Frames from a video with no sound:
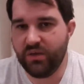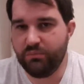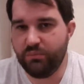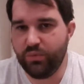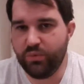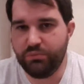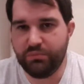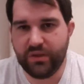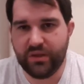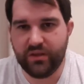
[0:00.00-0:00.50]

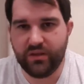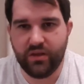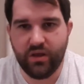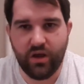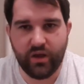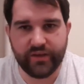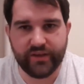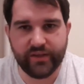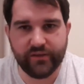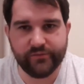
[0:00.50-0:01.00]
would be the
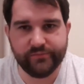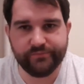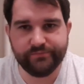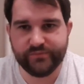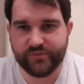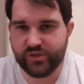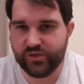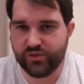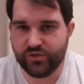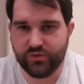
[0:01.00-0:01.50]
ideal.
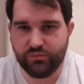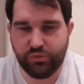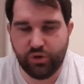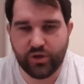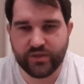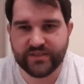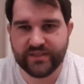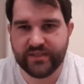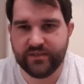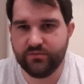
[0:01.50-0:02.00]
You've got your
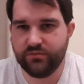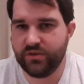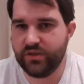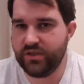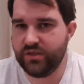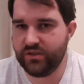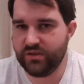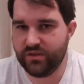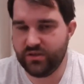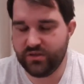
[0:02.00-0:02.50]
block
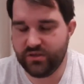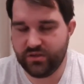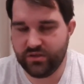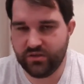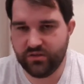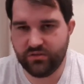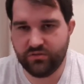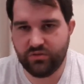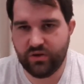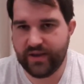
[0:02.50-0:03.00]
scenery and
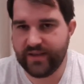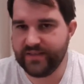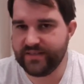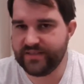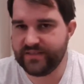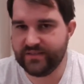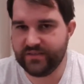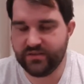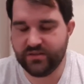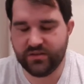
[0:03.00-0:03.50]
the
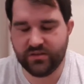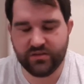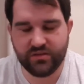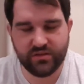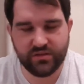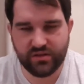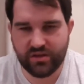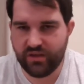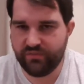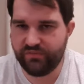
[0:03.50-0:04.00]
crates and
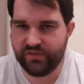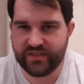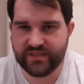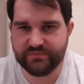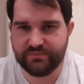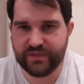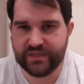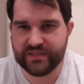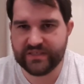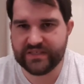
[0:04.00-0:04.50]
lovely
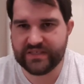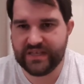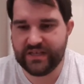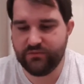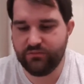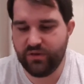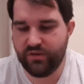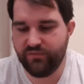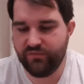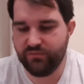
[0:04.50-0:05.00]
split of
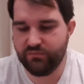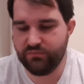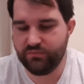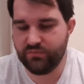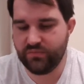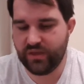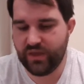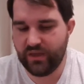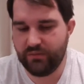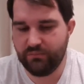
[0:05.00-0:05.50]
scenery from
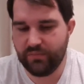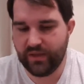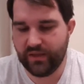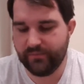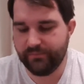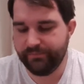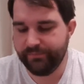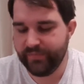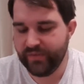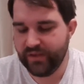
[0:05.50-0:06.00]
Game Mat.
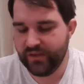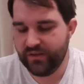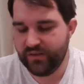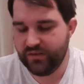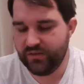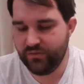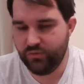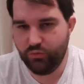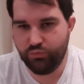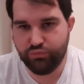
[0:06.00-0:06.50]

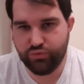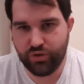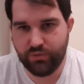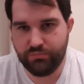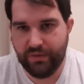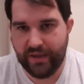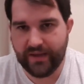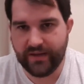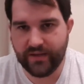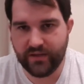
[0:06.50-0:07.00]
They're all
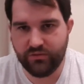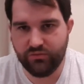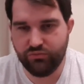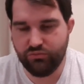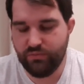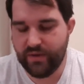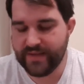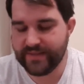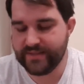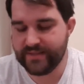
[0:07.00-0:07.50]
pre-painted in
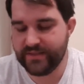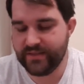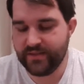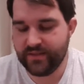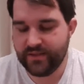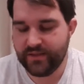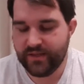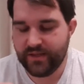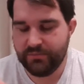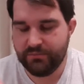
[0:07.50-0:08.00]
resin,
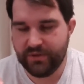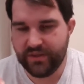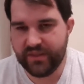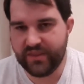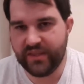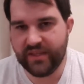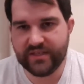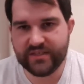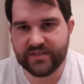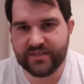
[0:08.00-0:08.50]
but
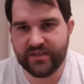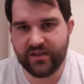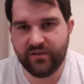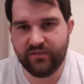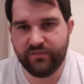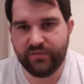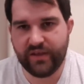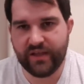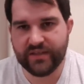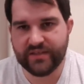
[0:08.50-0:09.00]
this stuff
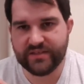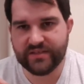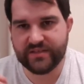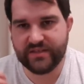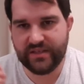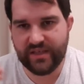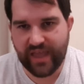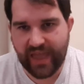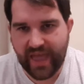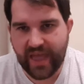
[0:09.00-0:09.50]
adds
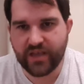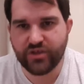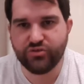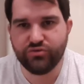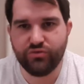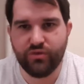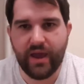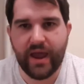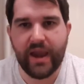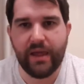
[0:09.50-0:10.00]
the
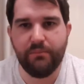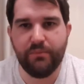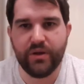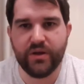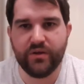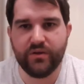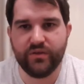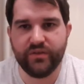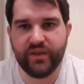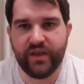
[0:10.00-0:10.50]
extra
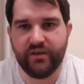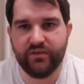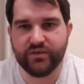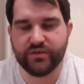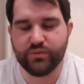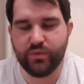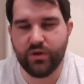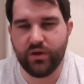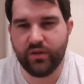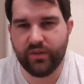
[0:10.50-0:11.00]
element on there
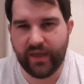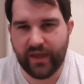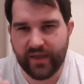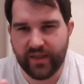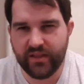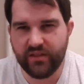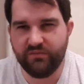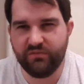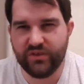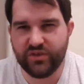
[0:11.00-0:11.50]
as well, that
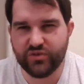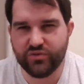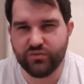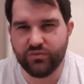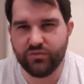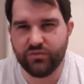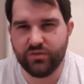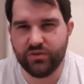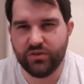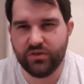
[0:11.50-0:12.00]

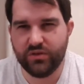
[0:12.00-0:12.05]
individual